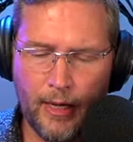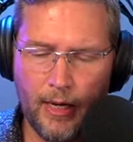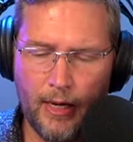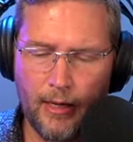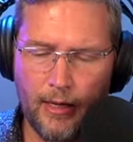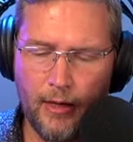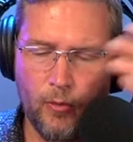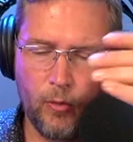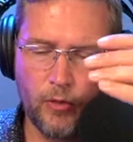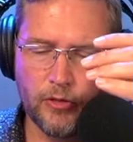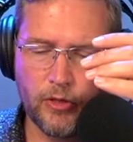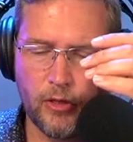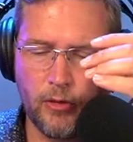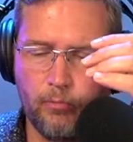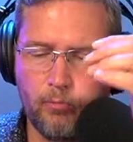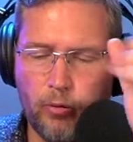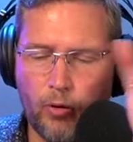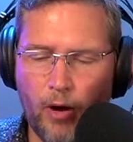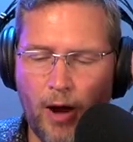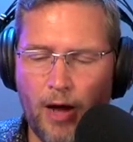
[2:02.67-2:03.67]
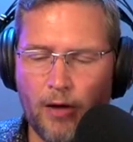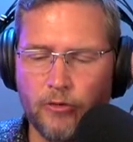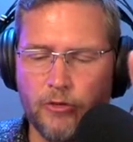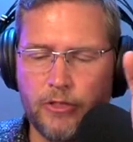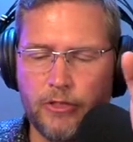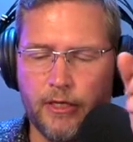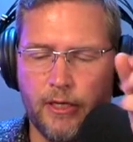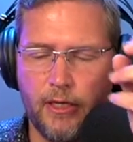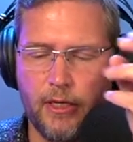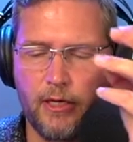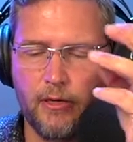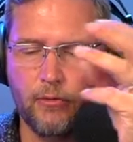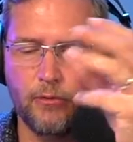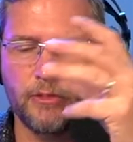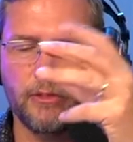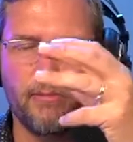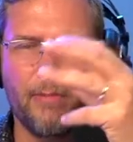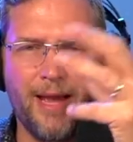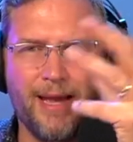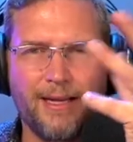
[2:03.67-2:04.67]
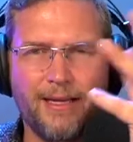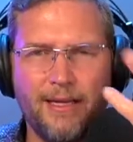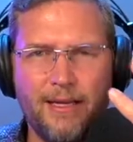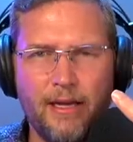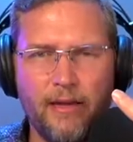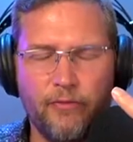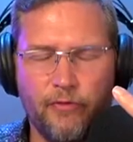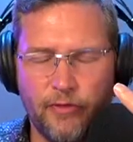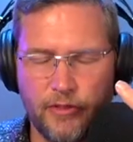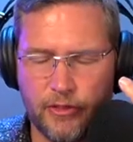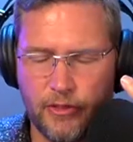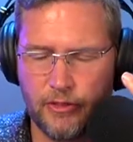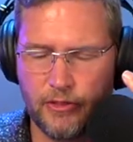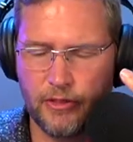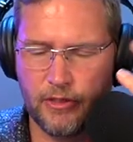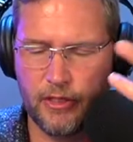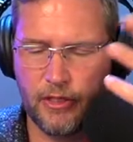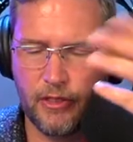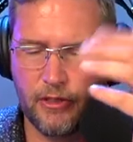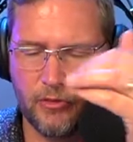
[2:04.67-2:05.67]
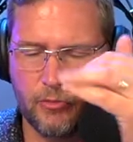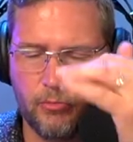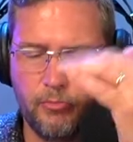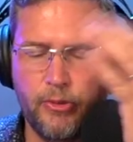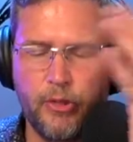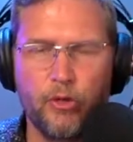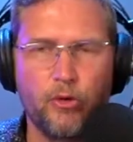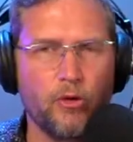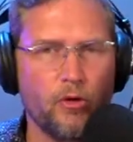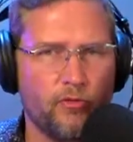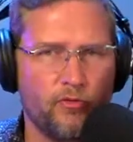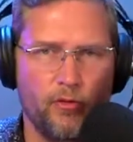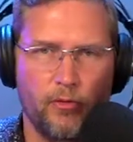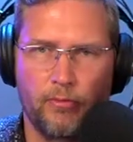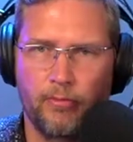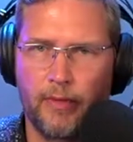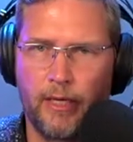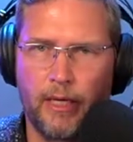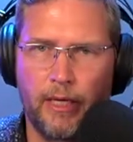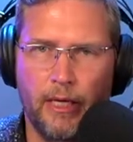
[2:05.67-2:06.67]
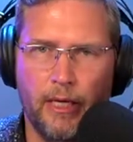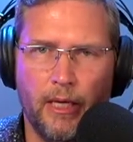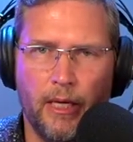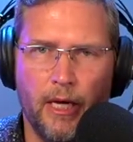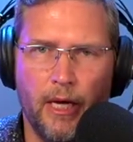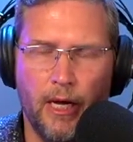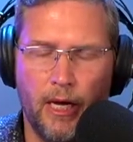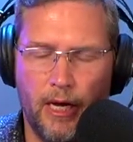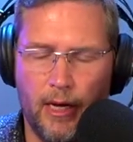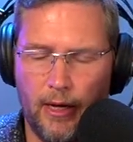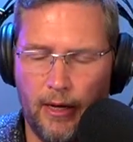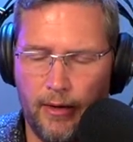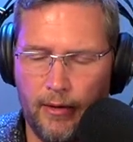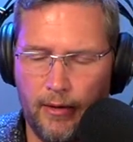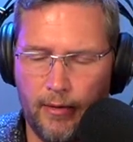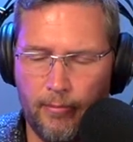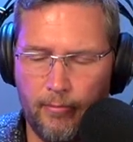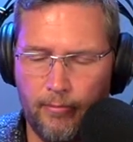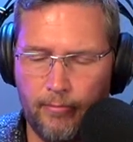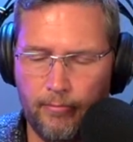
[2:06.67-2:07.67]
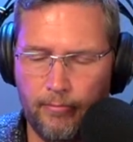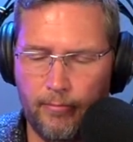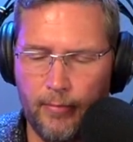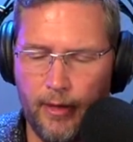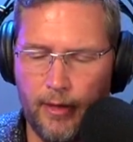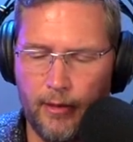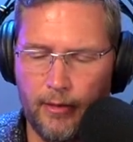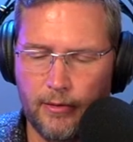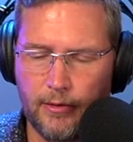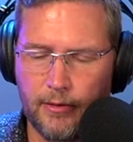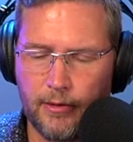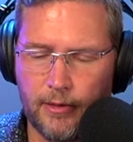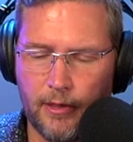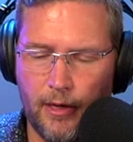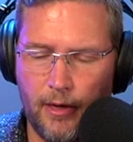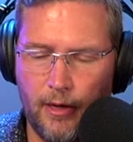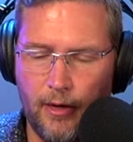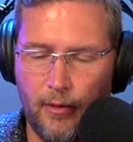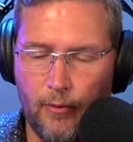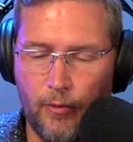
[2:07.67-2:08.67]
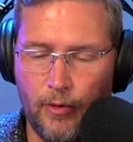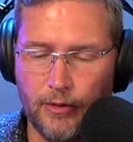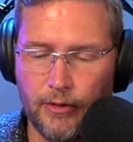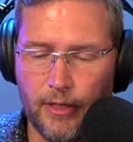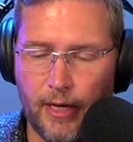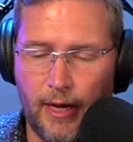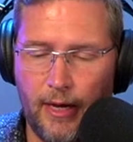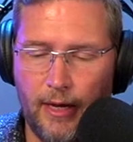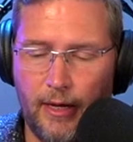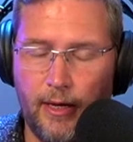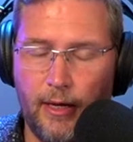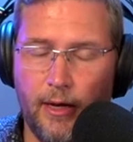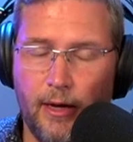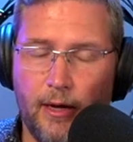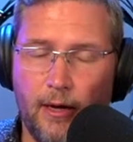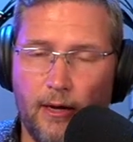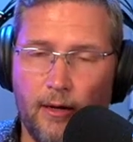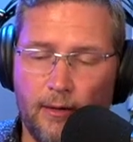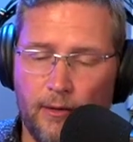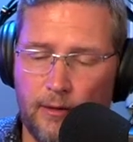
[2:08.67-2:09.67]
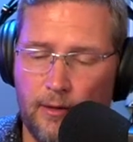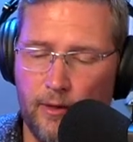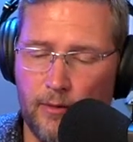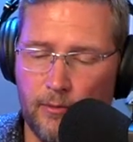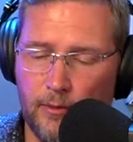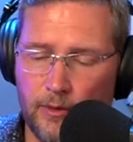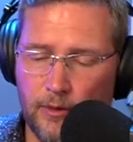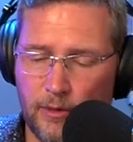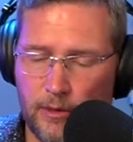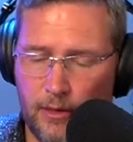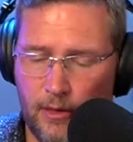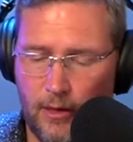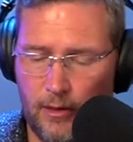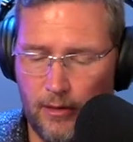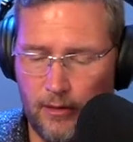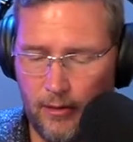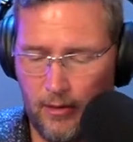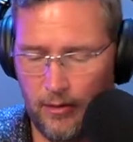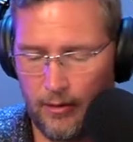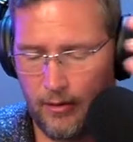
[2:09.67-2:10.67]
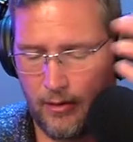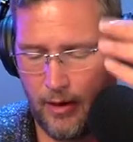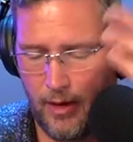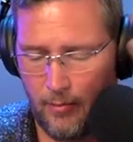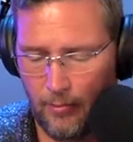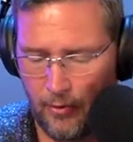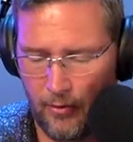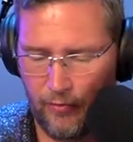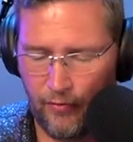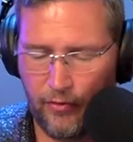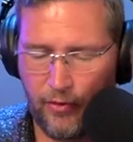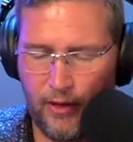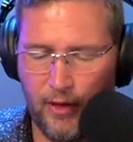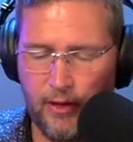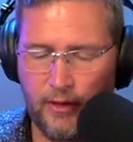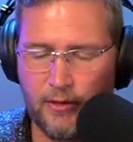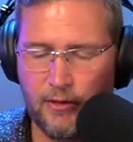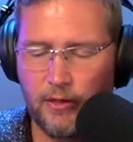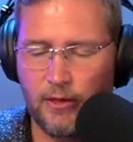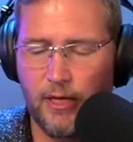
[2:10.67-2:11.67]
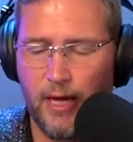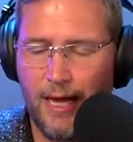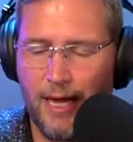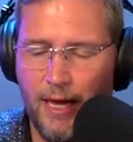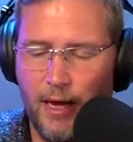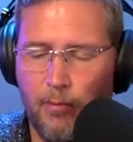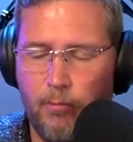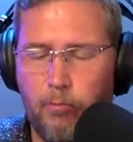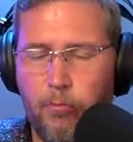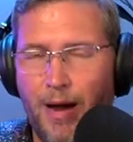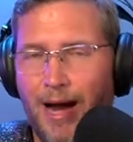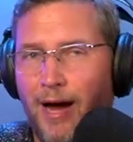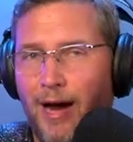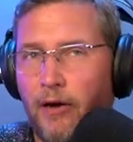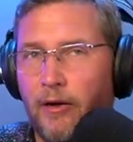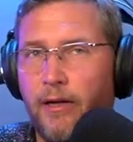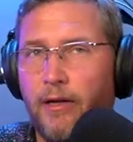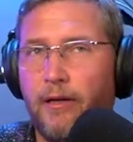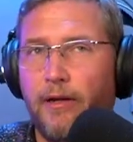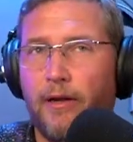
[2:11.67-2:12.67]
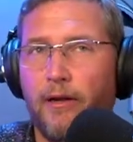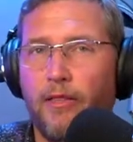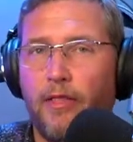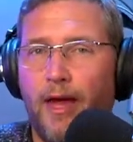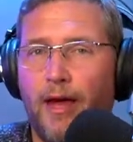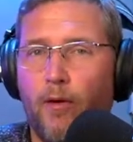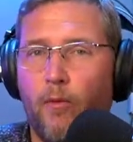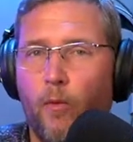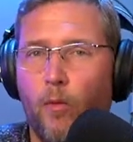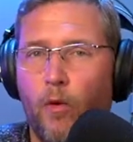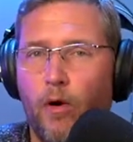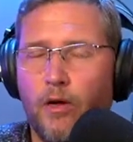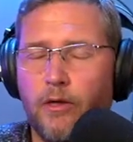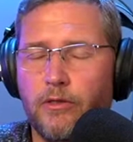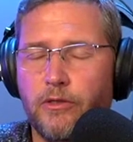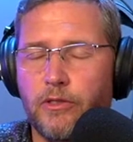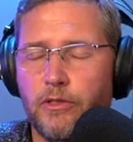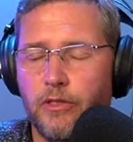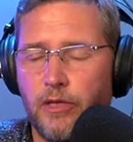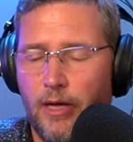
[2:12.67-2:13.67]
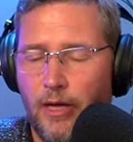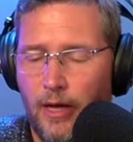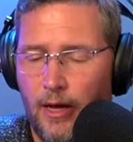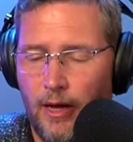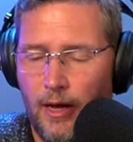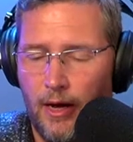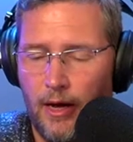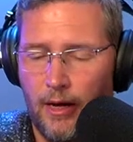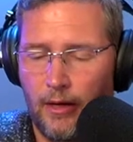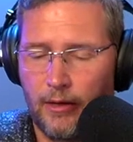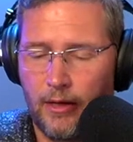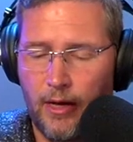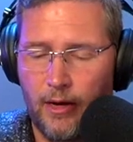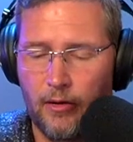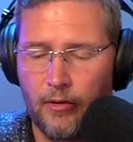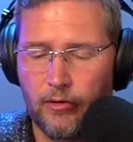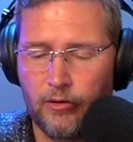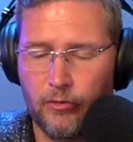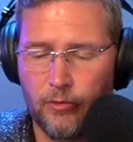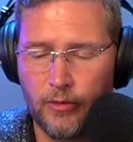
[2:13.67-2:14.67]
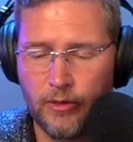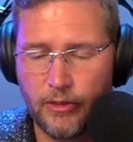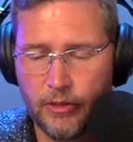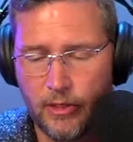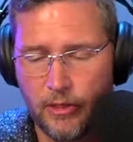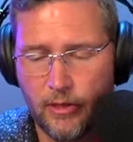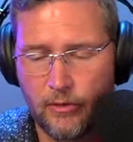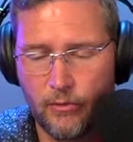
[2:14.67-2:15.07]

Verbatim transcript: Uh, it was a proud city. It was a magnificent city. It's beautiful. Um, it's uh, it was a uh, there was a, uh, a couple of things about it that was uh, characteristic.